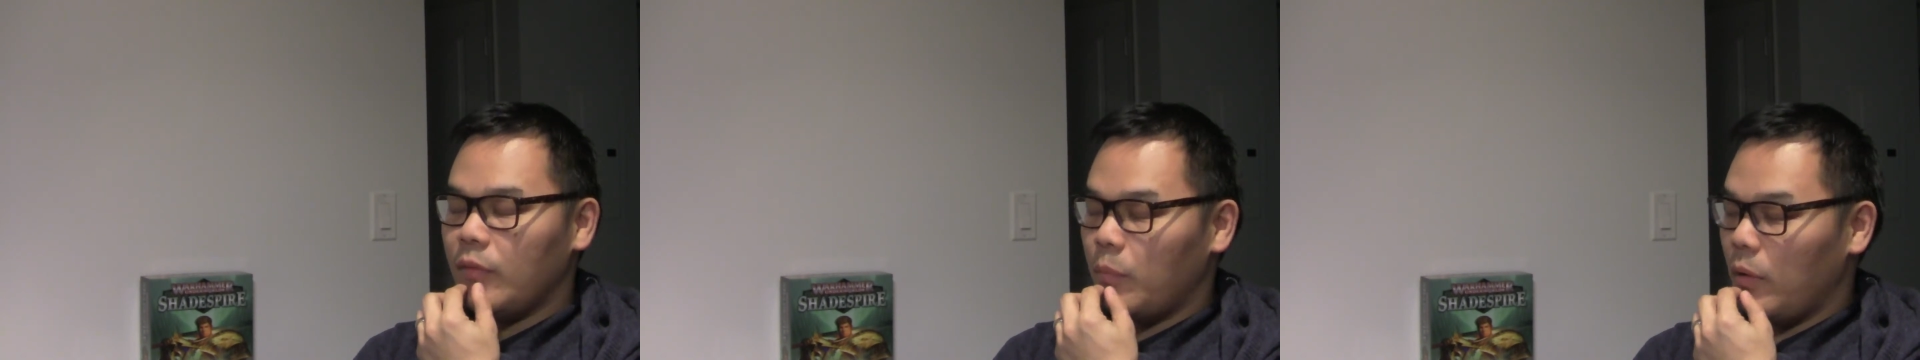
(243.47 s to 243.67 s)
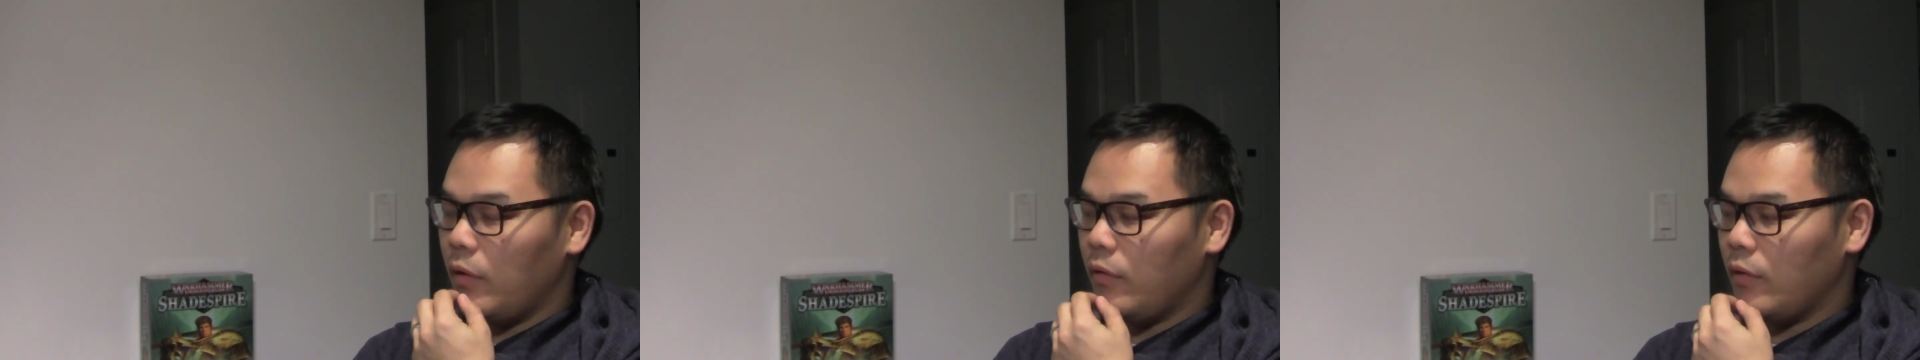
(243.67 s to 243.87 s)

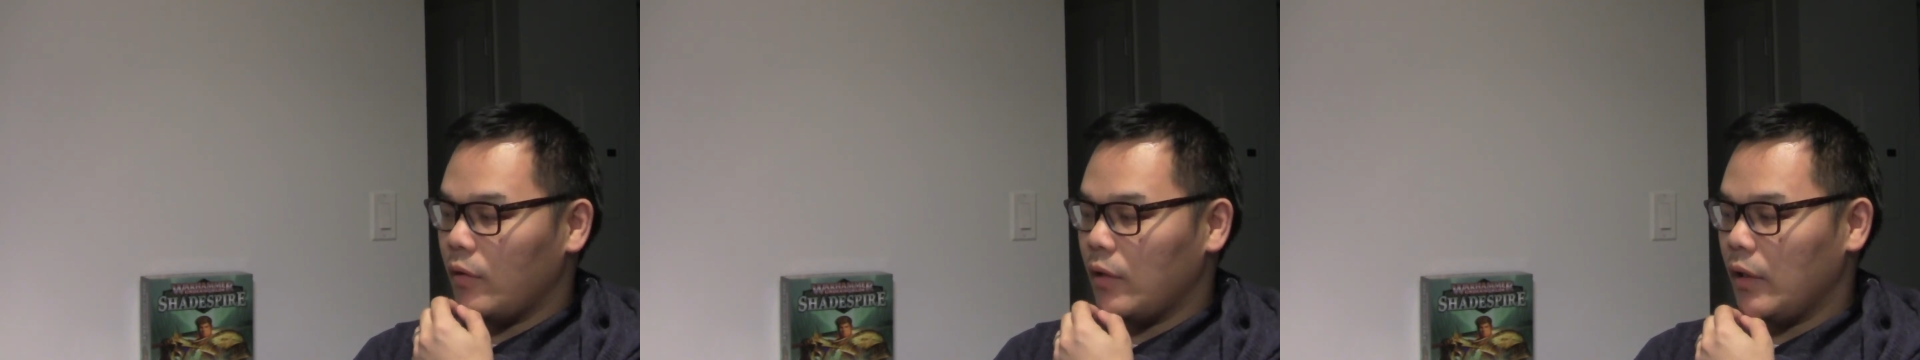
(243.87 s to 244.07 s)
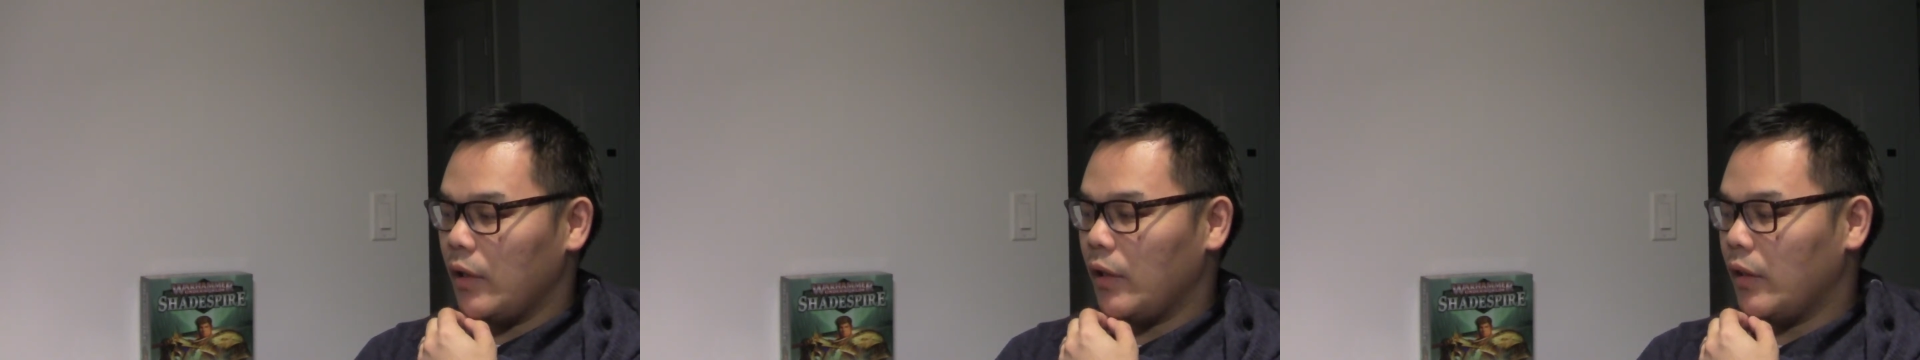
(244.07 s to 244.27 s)

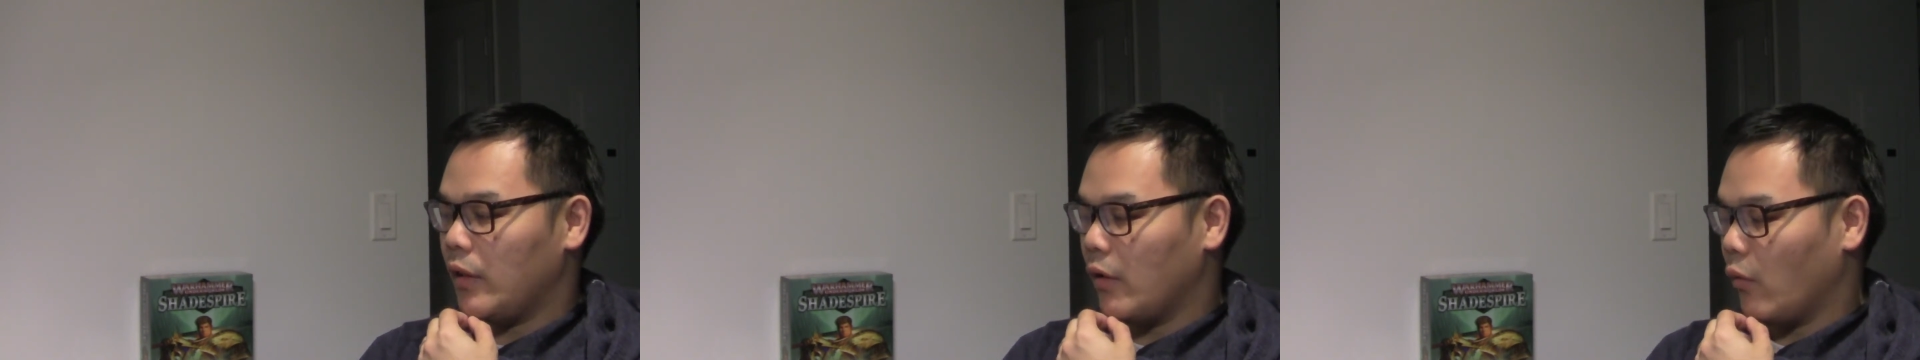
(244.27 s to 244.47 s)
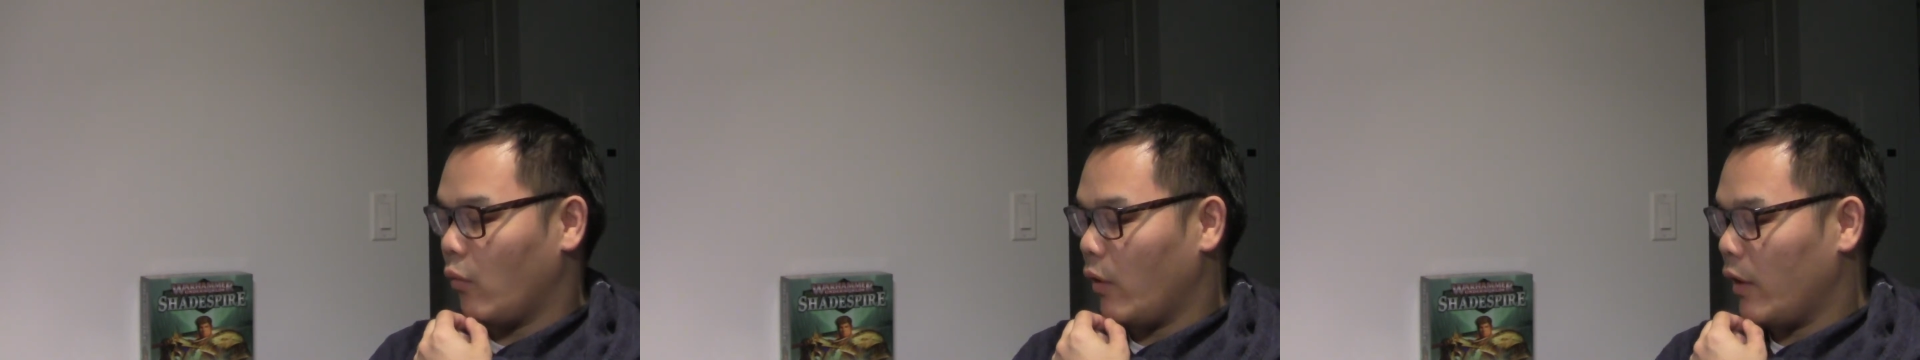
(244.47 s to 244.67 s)
basically
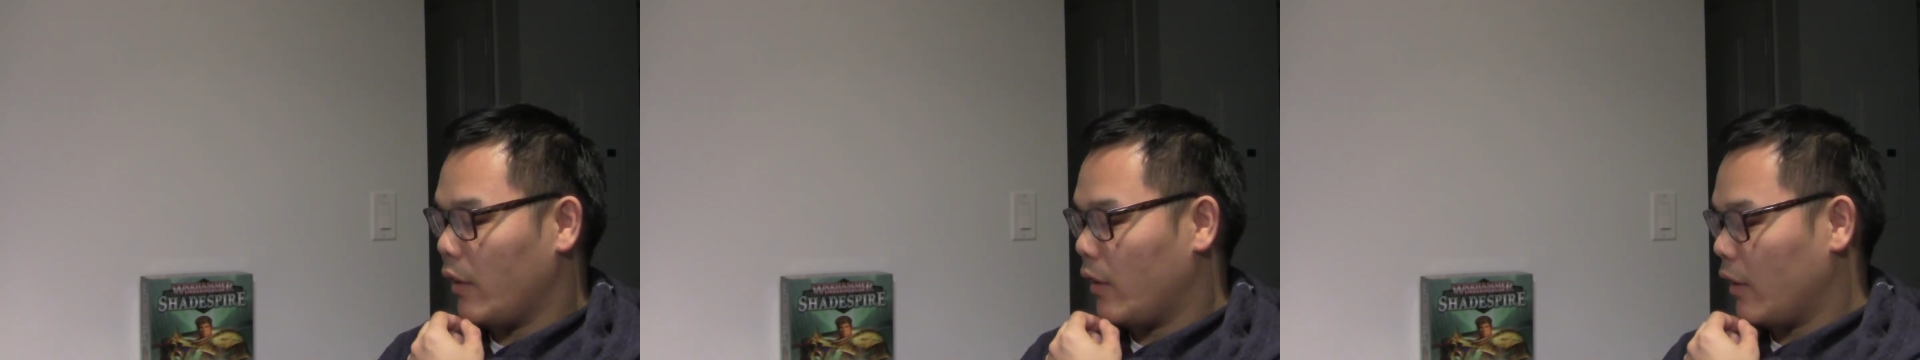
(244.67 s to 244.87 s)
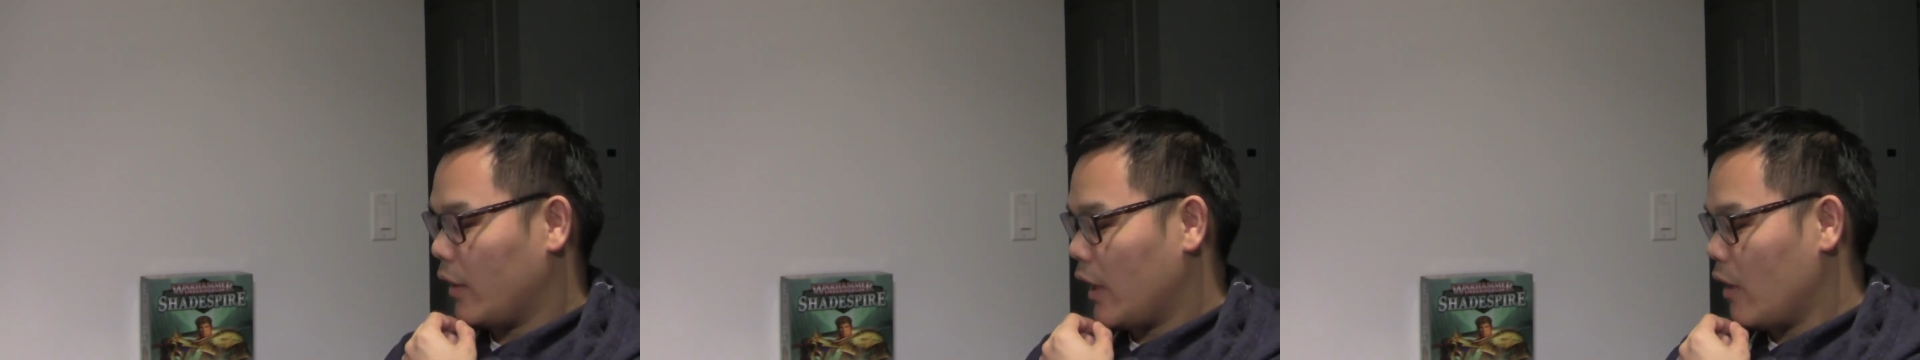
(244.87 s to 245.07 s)
the way
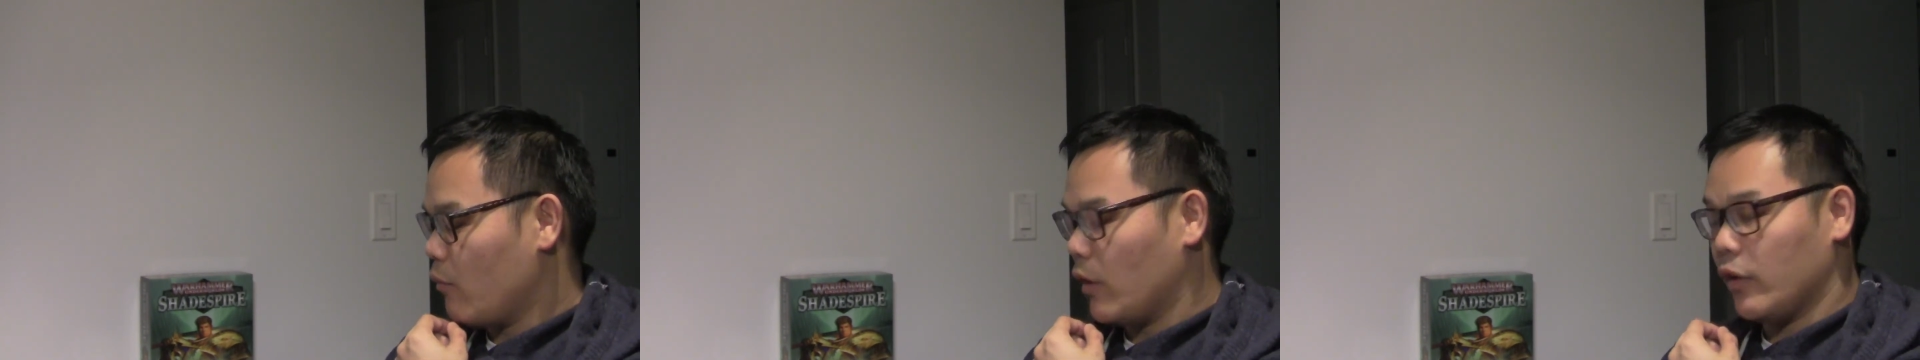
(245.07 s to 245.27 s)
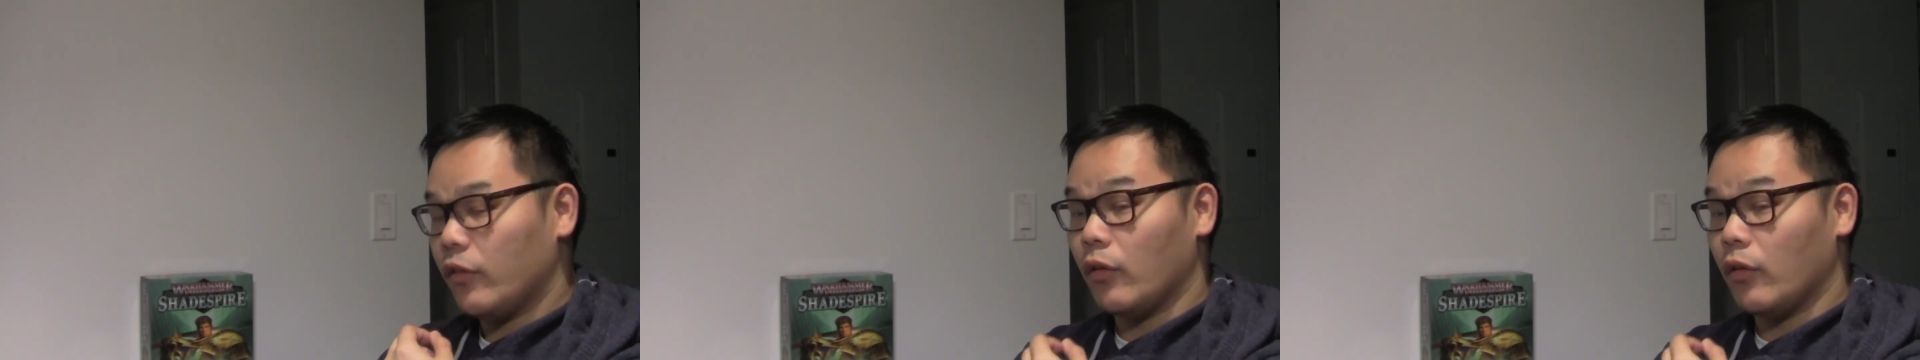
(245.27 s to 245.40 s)
that the game went.